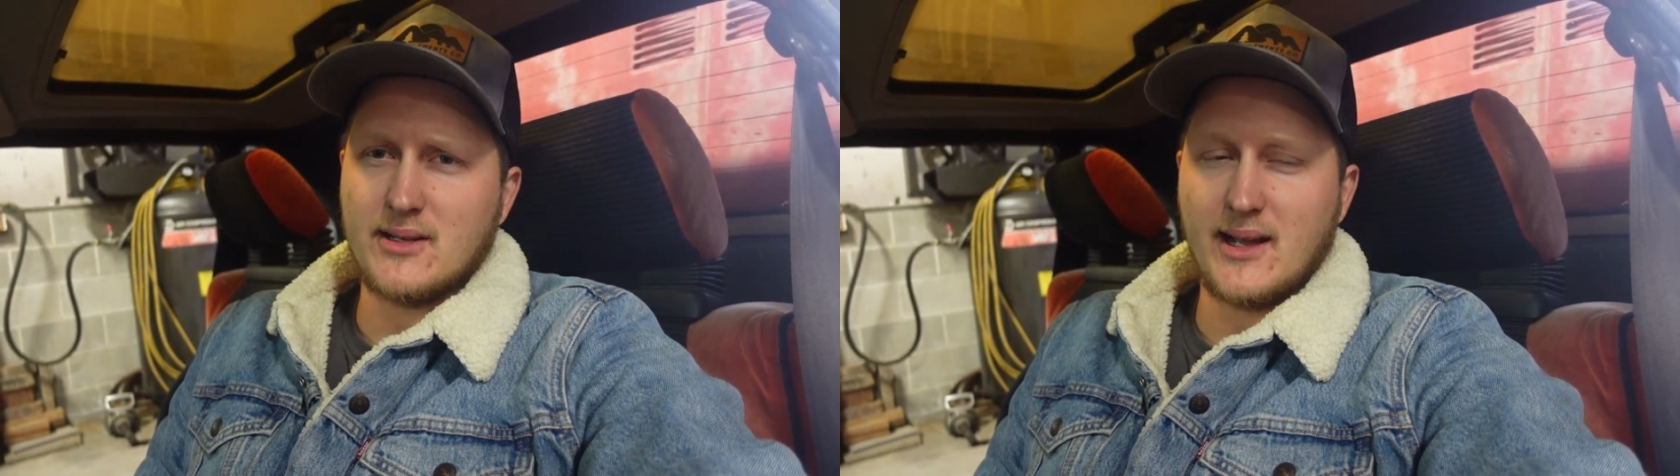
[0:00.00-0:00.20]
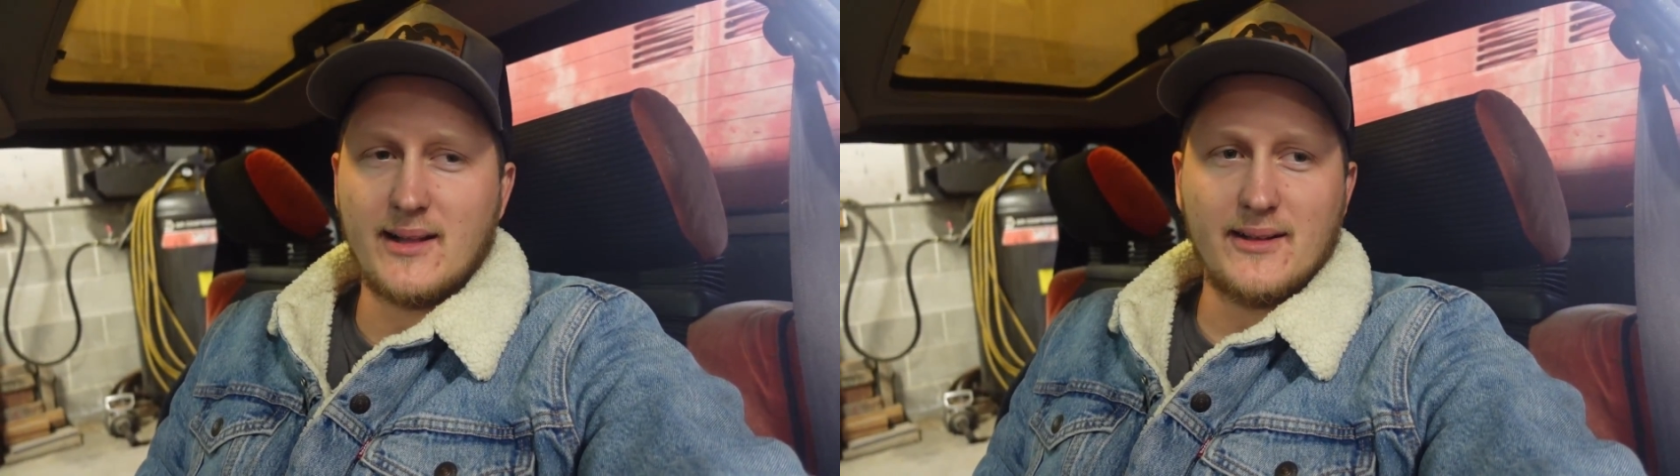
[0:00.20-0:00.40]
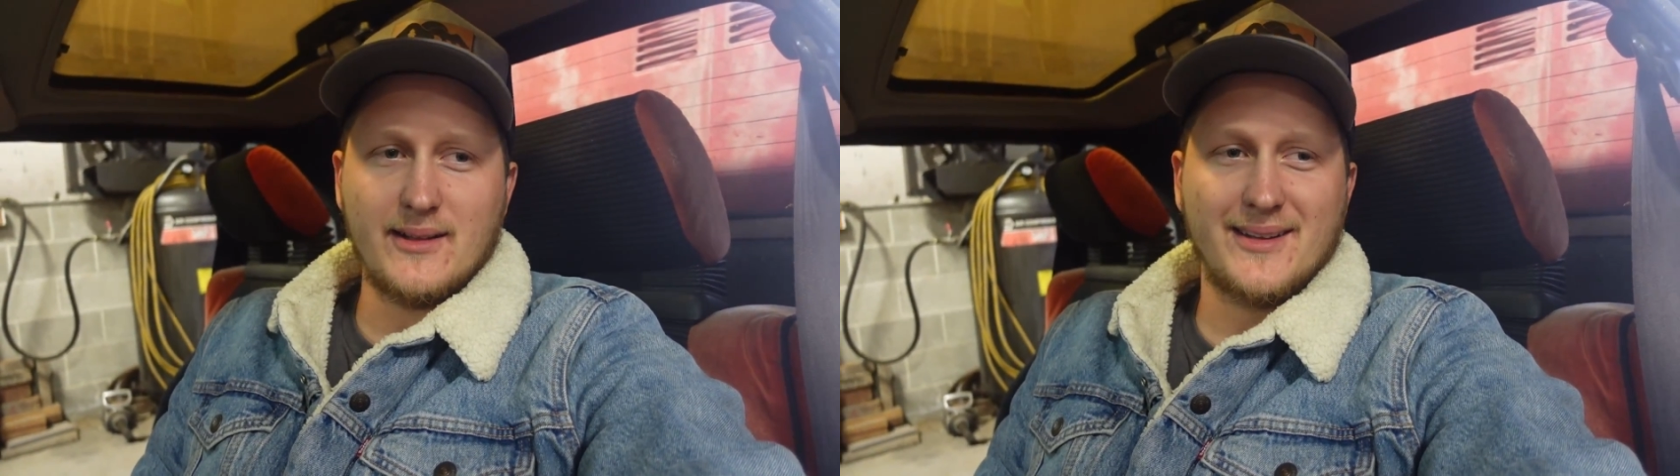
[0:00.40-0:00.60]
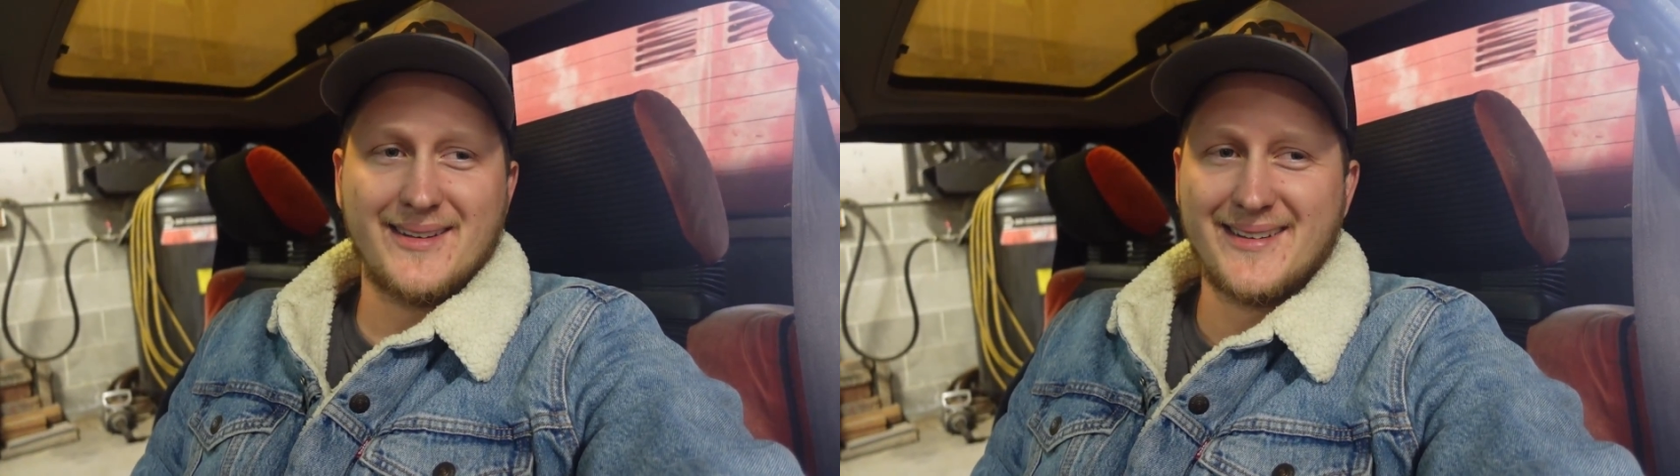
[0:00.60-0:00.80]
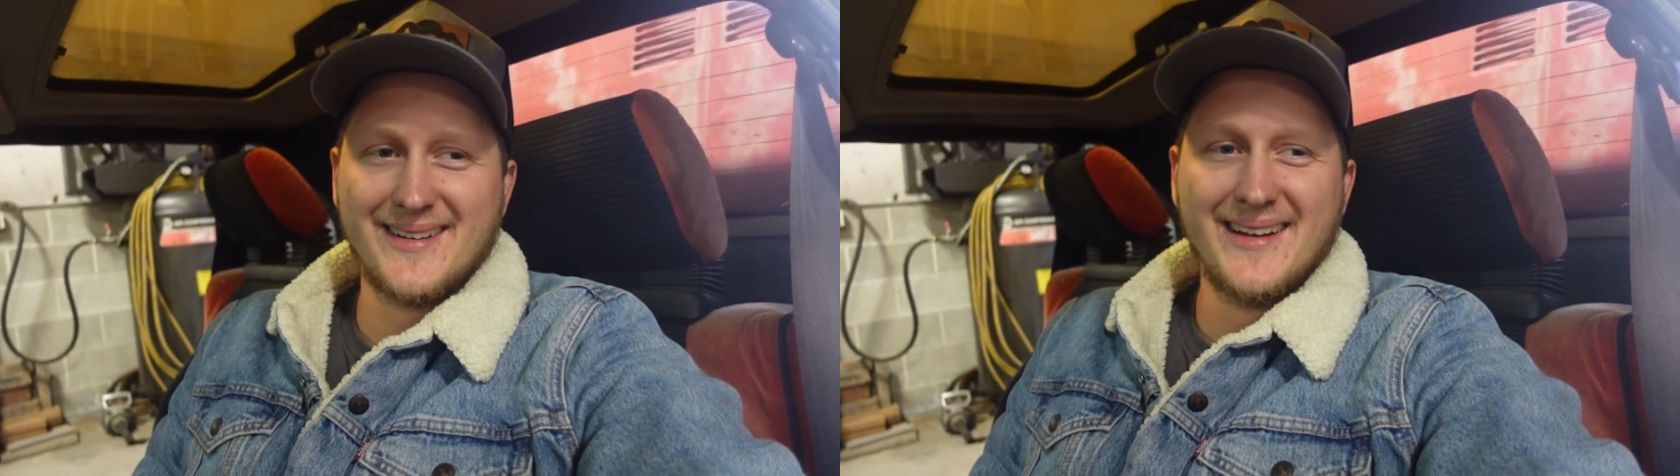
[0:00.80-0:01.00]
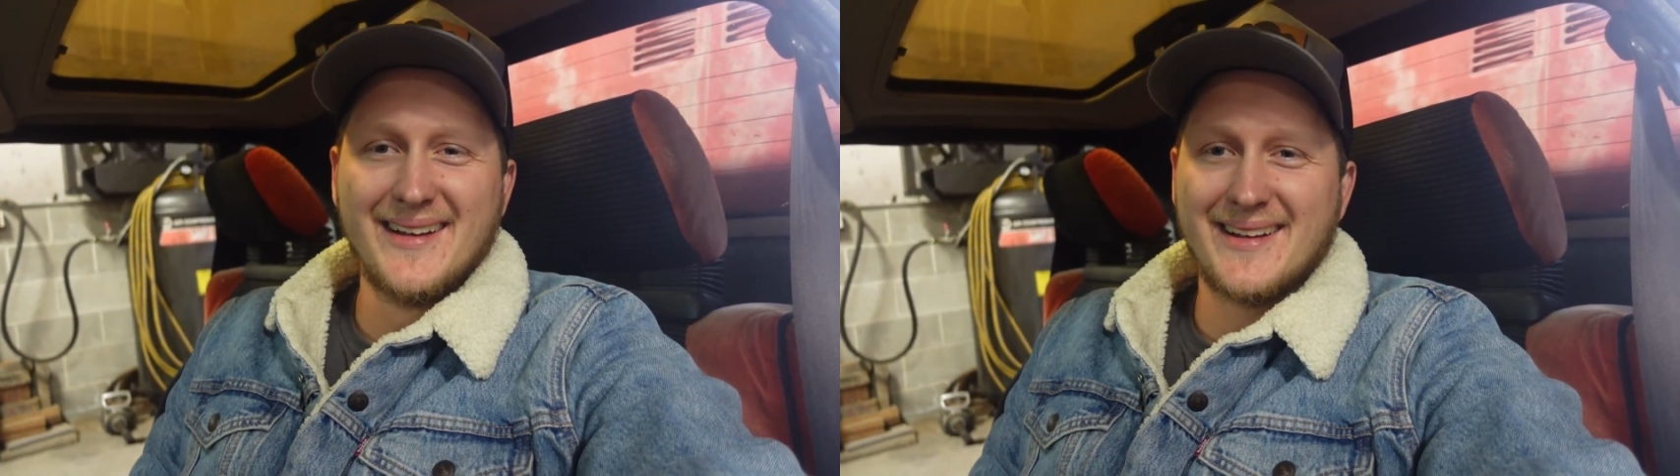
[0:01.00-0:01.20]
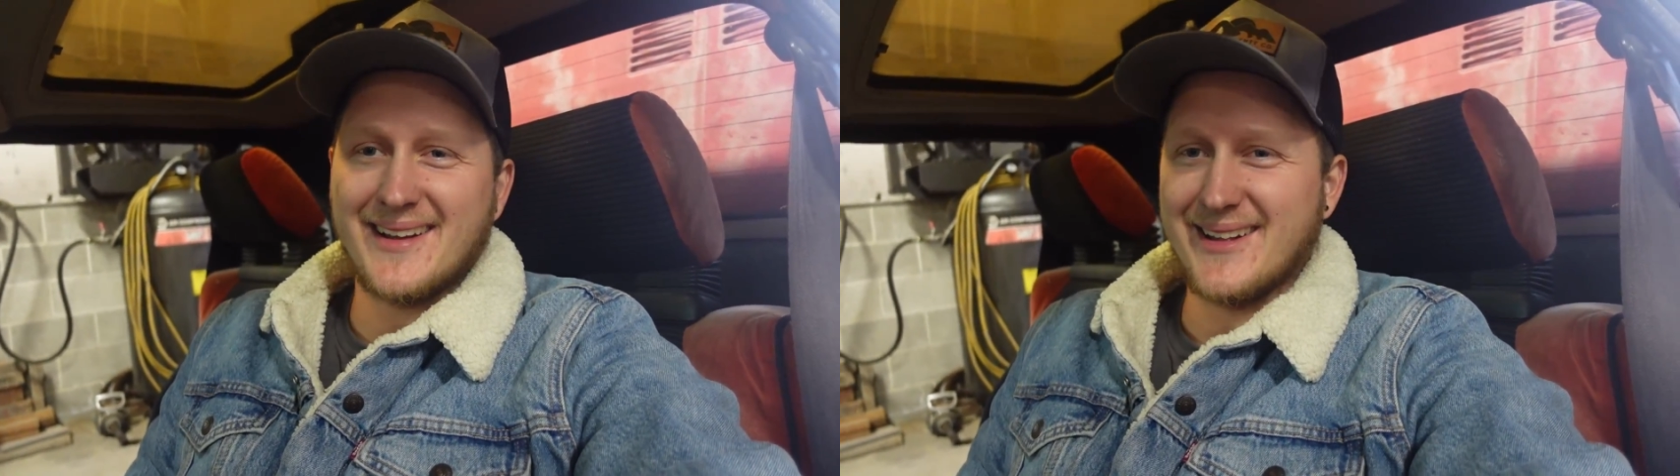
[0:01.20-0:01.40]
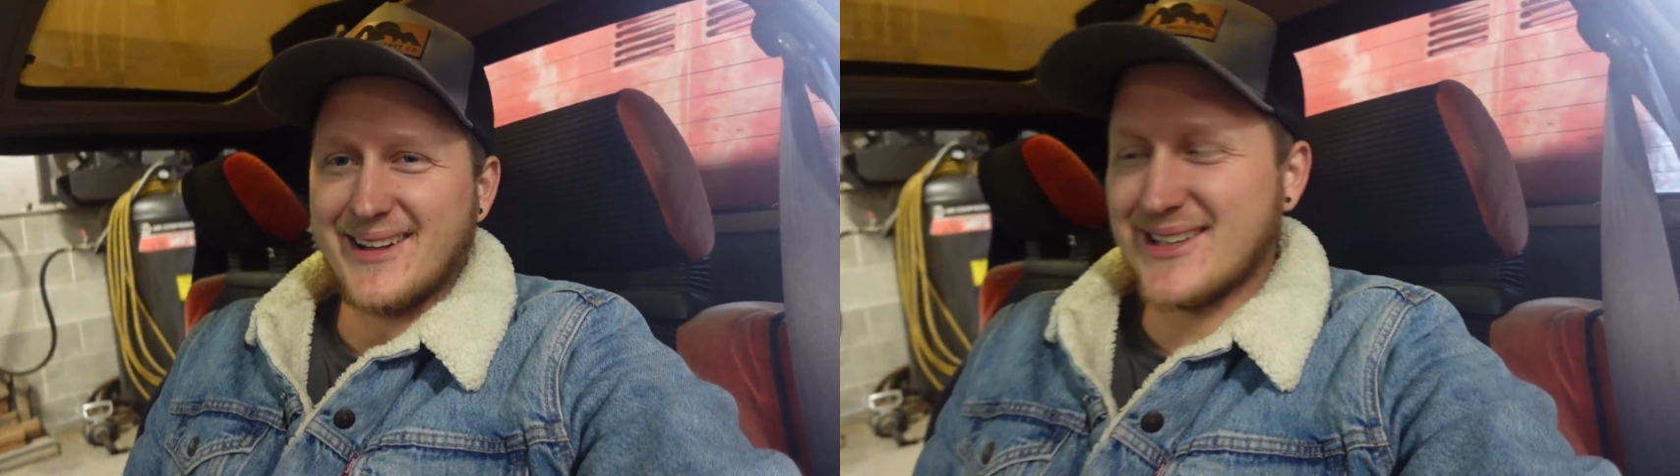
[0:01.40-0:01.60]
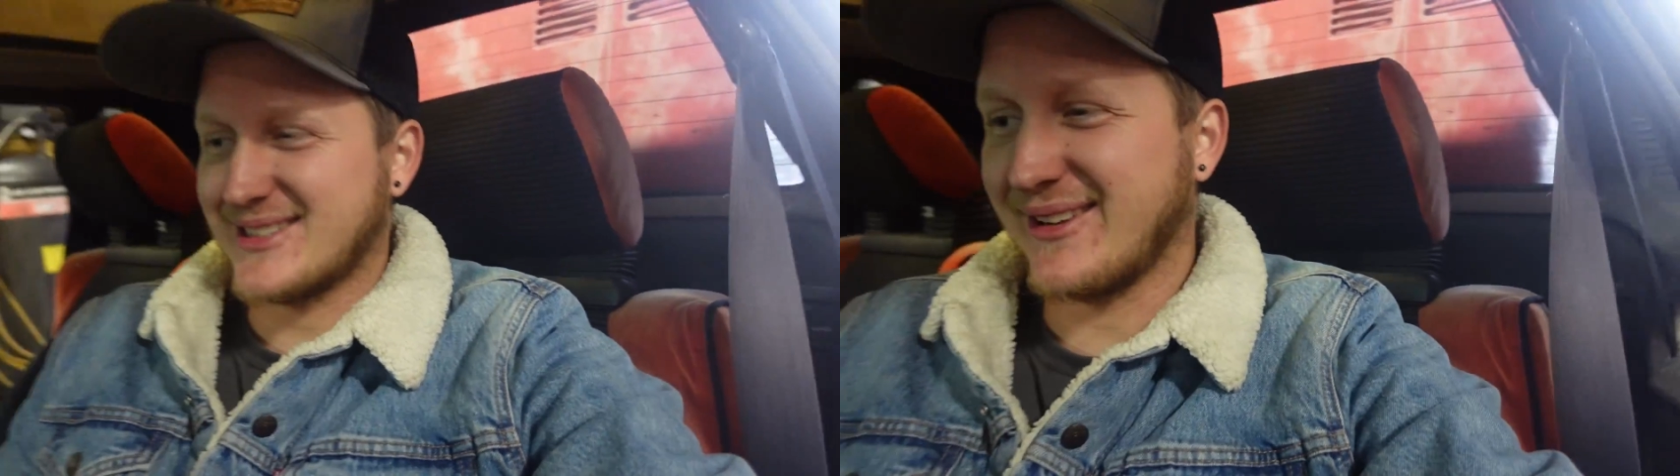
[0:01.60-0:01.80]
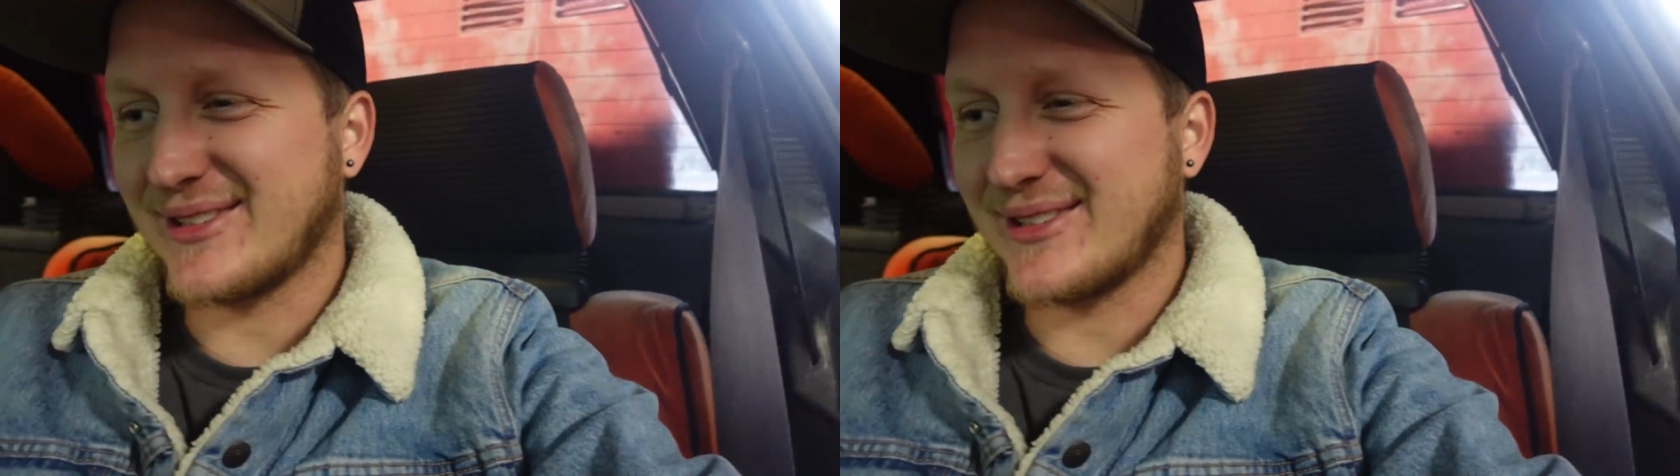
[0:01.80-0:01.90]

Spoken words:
I got a lot of stuff